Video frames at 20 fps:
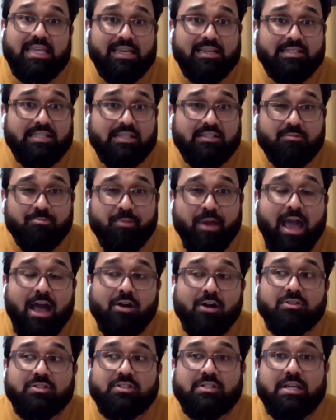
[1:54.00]
he has
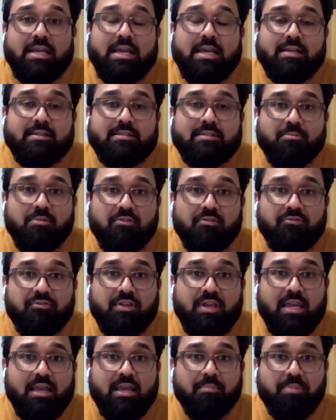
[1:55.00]
espoused, some of
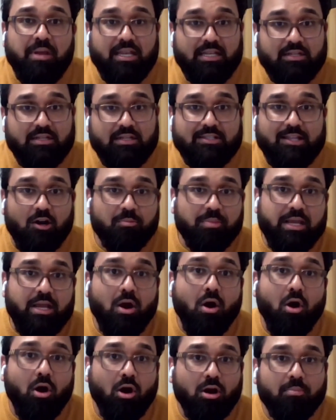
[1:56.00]
the opinions that are being
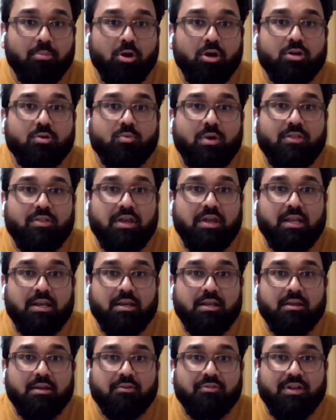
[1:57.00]
harbored
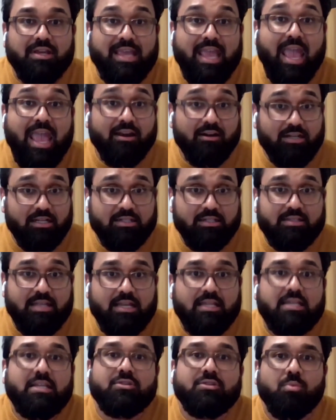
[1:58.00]
within the candidates that
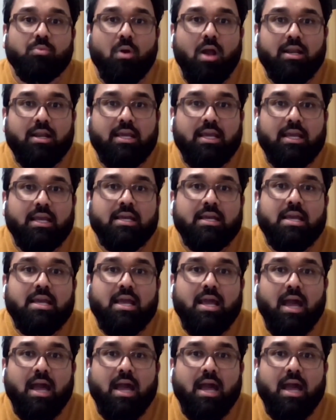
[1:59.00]
he's running,